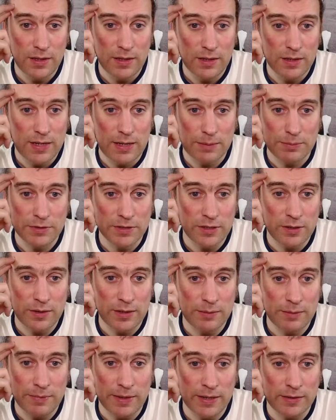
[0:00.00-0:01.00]
Absolutely,
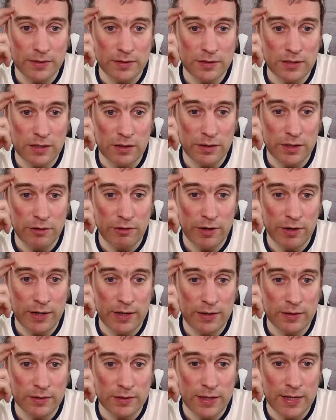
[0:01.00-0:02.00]
mate. Totally
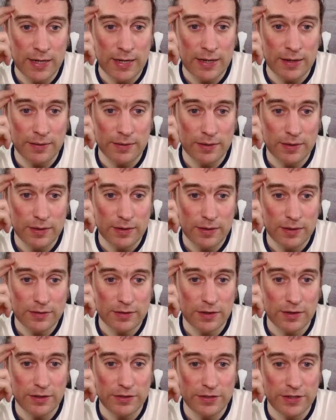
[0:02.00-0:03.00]
agree.
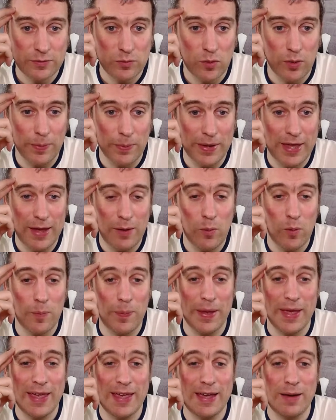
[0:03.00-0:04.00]
Tony says he
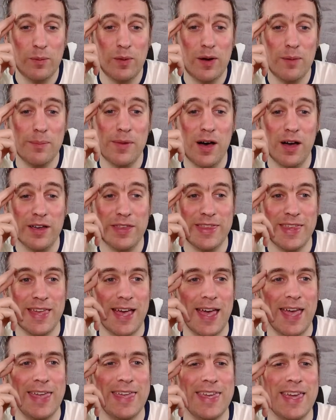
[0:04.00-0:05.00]
will mark the
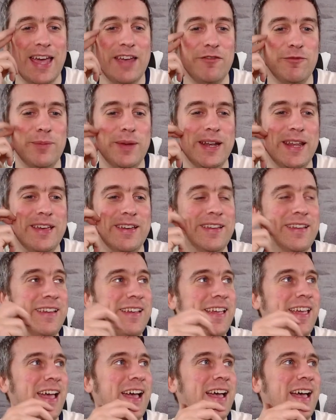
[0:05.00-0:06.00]
8th minute.
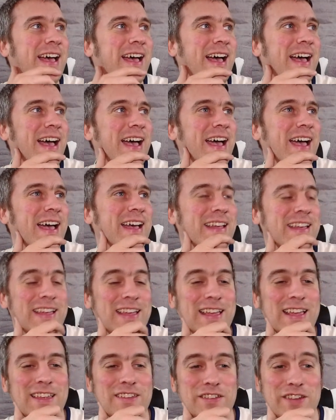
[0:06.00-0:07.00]

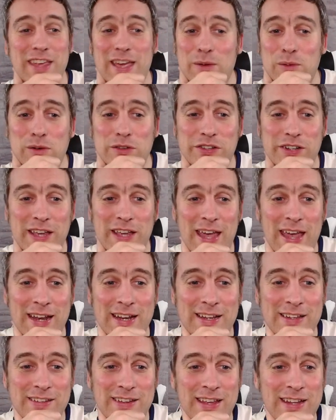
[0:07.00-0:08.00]
Yeah, we'll see it
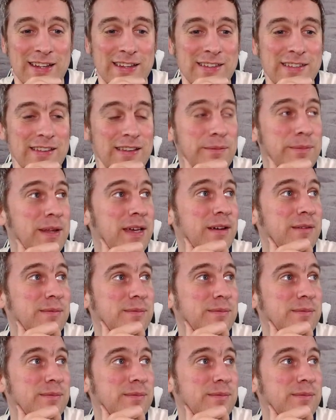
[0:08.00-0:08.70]
any time now.